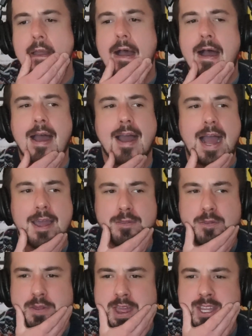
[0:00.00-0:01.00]
I
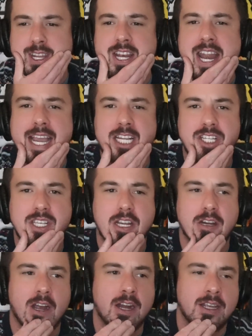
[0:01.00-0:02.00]
think next
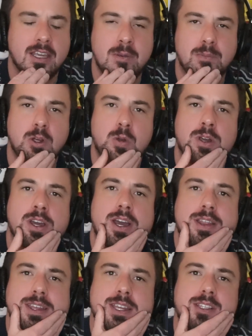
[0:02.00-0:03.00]
year, I'm going to keep
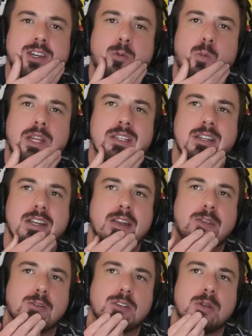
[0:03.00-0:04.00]
doing these on Wednesday
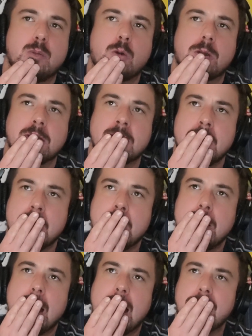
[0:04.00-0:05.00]
night, Thursday morning.
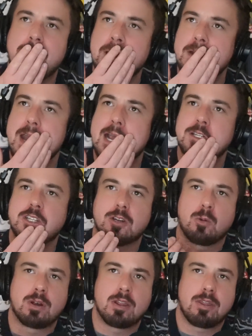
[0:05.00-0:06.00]
I think next year,
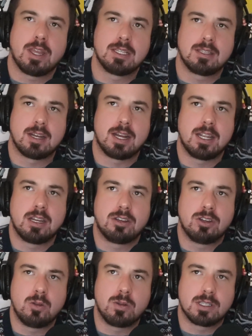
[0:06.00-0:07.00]
one of the things that I need to
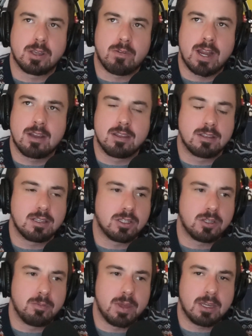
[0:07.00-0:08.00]
do, because I ran into this
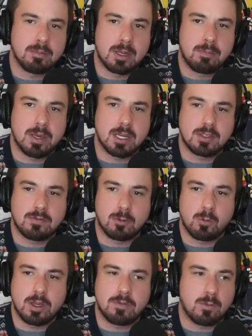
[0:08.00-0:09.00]
issue making my picks for
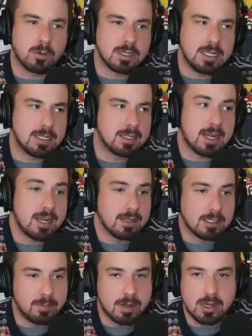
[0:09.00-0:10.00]
week 14 tonight, and
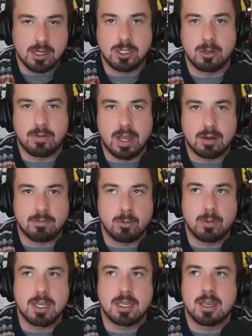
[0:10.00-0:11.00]
it's been an issue I've had every
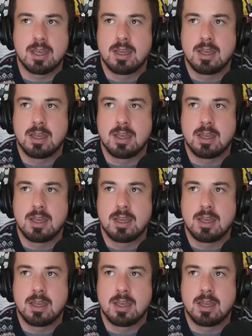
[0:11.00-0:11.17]
week.